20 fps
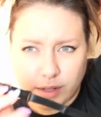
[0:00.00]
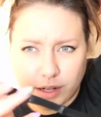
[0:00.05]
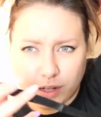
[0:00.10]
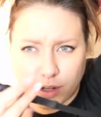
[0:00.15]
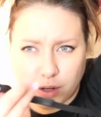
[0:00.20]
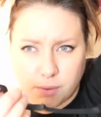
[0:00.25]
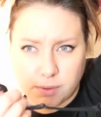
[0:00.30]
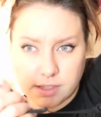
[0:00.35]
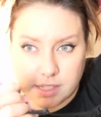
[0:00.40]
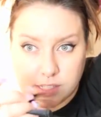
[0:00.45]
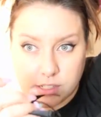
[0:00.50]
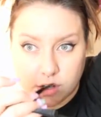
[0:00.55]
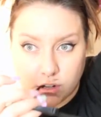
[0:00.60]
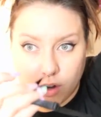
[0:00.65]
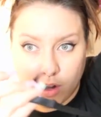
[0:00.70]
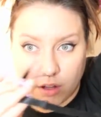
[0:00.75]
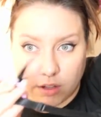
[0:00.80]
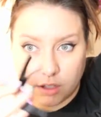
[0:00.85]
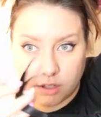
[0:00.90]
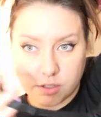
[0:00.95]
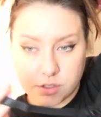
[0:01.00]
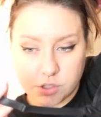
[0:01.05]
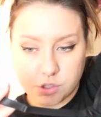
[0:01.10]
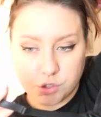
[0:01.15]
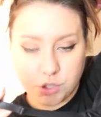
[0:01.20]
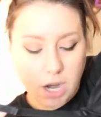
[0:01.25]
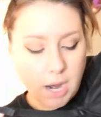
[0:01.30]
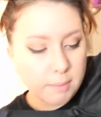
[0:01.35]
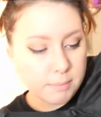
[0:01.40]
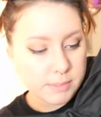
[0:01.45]
don't know what these are called, little
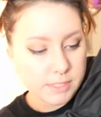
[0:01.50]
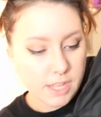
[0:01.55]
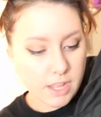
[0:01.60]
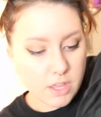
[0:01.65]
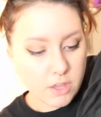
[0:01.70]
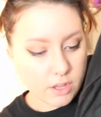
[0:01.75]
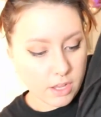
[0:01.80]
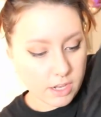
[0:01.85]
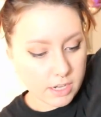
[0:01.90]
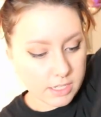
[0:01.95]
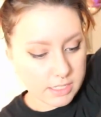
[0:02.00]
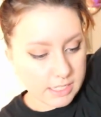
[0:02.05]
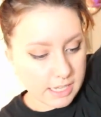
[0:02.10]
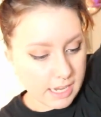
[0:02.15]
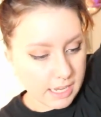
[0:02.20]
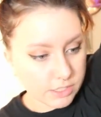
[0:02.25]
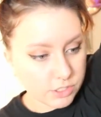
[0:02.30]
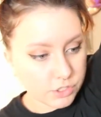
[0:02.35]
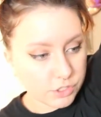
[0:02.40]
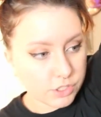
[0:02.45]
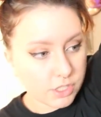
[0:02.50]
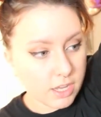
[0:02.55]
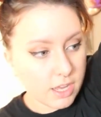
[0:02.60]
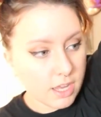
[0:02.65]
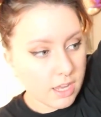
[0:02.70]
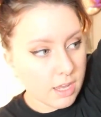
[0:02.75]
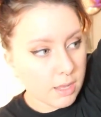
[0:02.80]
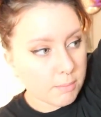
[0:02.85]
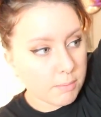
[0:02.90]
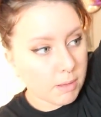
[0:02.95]
straps that you can attach
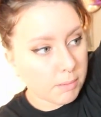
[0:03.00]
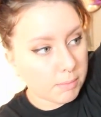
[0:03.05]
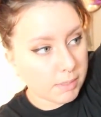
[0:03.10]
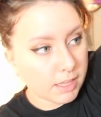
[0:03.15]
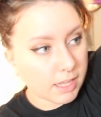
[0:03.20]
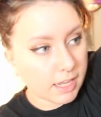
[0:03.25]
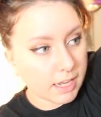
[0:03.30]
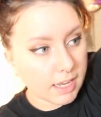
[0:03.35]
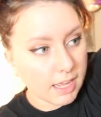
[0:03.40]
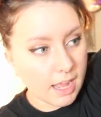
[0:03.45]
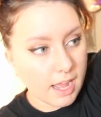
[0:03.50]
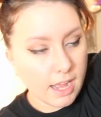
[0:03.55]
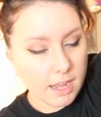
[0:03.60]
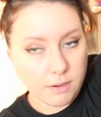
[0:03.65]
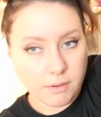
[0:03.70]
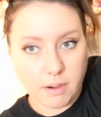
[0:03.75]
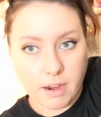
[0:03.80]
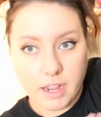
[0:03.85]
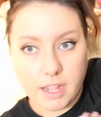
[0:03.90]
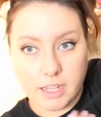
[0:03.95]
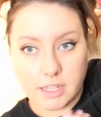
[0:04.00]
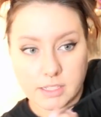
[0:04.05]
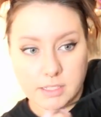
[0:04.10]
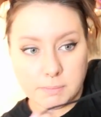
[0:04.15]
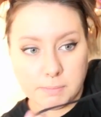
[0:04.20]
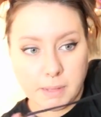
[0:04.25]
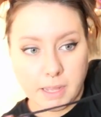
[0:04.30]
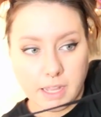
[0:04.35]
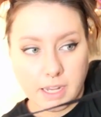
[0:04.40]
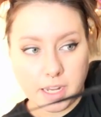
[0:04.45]
maybe like a high-rise
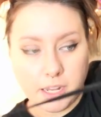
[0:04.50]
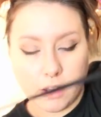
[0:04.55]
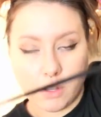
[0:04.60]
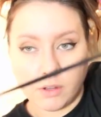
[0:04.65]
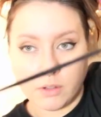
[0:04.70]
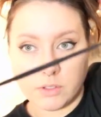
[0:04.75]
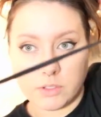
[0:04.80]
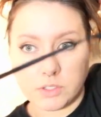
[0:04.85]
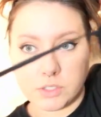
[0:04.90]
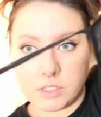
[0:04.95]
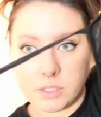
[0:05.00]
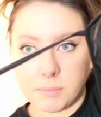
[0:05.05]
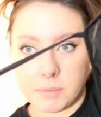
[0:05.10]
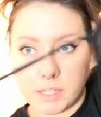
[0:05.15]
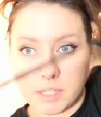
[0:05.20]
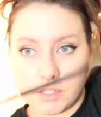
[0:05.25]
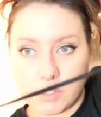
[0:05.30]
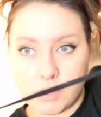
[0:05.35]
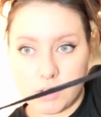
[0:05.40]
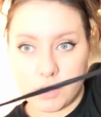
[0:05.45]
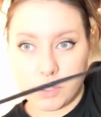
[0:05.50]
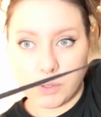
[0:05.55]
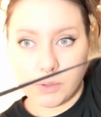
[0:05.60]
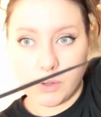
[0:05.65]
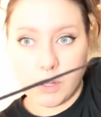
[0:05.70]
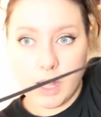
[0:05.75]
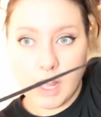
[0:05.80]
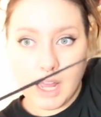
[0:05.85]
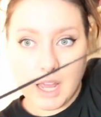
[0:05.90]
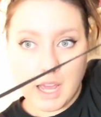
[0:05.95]
pantyhose or something to.
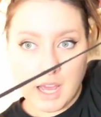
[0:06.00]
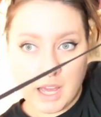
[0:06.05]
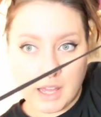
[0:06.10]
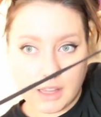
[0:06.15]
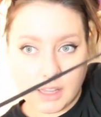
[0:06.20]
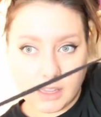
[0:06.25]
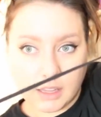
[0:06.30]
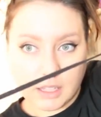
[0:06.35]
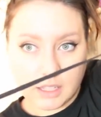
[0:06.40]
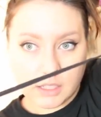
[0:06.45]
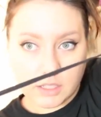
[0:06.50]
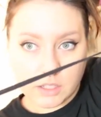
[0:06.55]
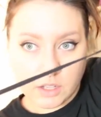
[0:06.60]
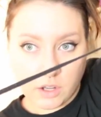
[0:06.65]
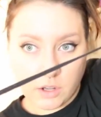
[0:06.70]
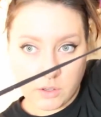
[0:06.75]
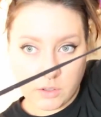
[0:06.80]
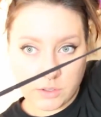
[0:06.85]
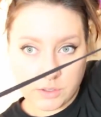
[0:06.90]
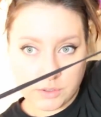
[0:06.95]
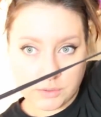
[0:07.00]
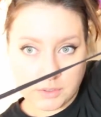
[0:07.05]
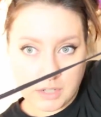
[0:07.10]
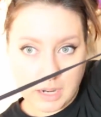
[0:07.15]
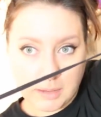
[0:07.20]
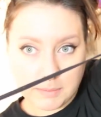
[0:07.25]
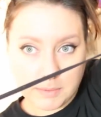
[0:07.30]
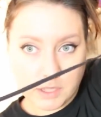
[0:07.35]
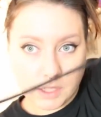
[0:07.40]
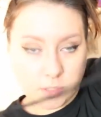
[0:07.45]
And then this goes
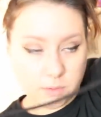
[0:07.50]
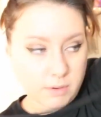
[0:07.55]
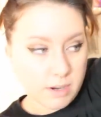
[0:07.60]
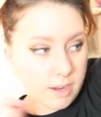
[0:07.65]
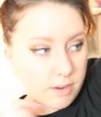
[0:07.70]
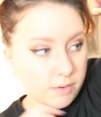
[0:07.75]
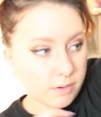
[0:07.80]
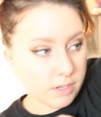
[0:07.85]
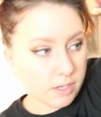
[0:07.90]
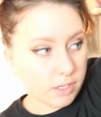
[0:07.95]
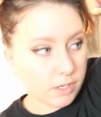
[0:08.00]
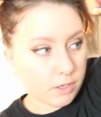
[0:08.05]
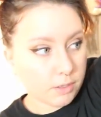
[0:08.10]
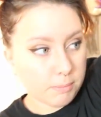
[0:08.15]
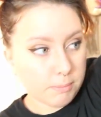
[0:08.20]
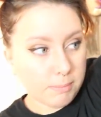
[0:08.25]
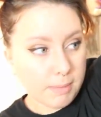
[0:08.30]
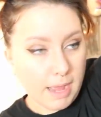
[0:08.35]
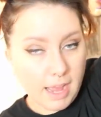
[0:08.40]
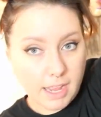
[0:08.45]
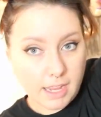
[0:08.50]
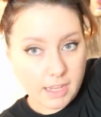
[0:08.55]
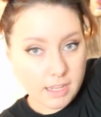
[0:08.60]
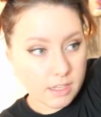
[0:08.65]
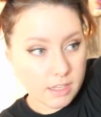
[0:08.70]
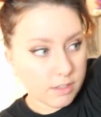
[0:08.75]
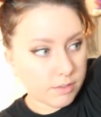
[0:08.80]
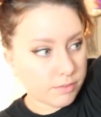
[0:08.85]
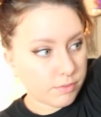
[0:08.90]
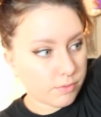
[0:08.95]
wrapped around your
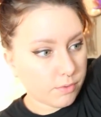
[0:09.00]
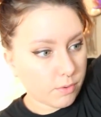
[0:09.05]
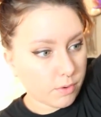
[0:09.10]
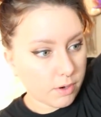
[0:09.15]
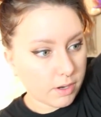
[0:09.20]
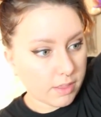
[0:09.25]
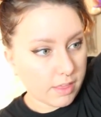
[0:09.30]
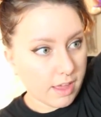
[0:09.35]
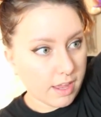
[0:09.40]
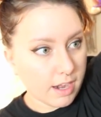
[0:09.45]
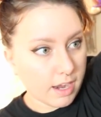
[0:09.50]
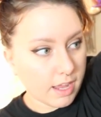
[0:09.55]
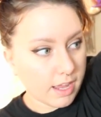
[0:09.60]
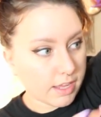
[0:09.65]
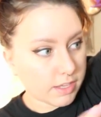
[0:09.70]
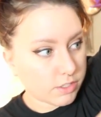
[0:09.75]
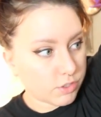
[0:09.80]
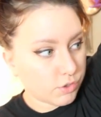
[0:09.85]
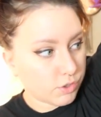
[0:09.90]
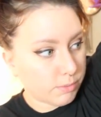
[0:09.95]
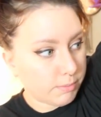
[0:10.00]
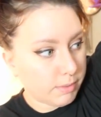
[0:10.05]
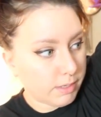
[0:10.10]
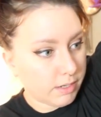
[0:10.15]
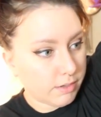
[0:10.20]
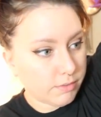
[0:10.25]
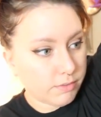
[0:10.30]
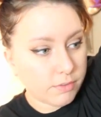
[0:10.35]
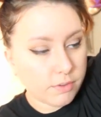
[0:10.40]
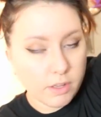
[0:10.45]
back for that extra bit
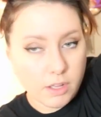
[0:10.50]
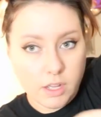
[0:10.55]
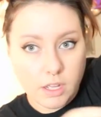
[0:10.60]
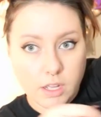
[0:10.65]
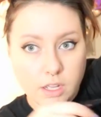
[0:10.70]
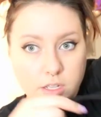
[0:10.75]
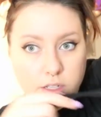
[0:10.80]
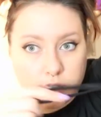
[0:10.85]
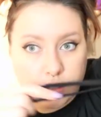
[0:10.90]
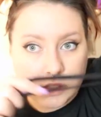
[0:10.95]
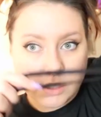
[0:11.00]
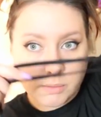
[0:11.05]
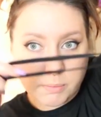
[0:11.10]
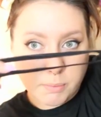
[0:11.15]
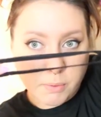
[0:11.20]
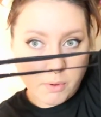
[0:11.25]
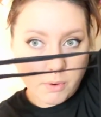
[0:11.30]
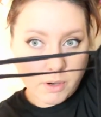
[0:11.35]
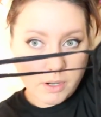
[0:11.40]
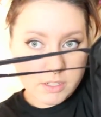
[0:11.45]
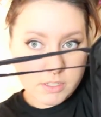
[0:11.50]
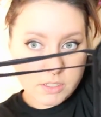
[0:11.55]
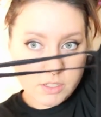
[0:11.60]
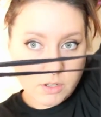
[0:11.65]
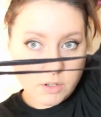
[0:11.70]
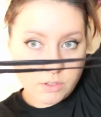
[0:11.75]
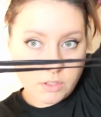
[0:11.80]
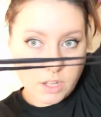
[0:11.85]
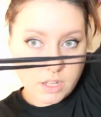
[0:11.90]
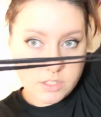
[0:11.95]
of support
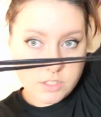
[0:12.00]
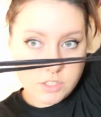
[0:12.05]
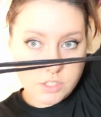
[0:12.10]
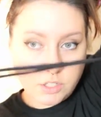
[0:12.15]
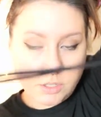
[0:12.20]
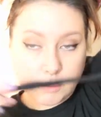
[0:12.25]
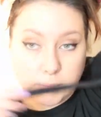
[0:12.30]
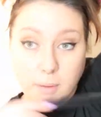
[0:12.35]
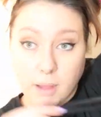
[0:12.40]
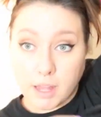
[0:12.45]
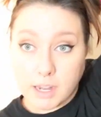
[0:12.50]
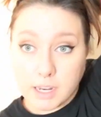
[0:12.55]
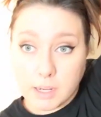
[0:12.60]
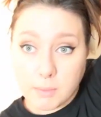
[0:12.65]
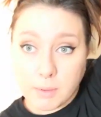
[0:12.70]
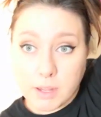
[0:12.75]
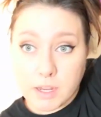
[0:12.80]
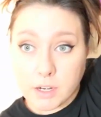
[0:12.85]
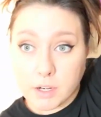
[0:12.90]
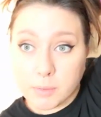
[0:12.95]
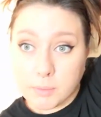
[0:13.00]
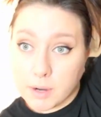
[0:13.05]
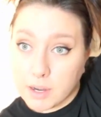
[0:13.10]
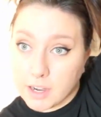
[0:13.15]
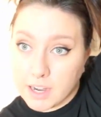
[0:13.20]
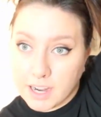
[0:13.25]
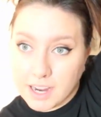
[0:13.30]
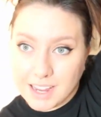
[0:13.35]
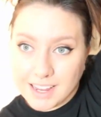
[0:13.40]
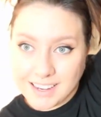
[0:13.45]
to hold on to your body while you're
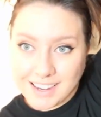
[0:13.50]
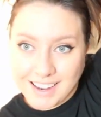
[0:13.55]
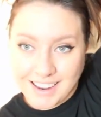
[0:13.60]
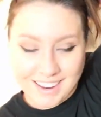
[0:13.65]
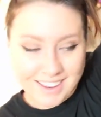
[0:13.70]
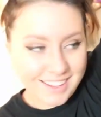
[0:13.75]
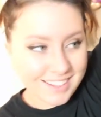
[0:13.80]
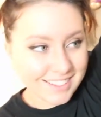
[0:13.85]
wearing it.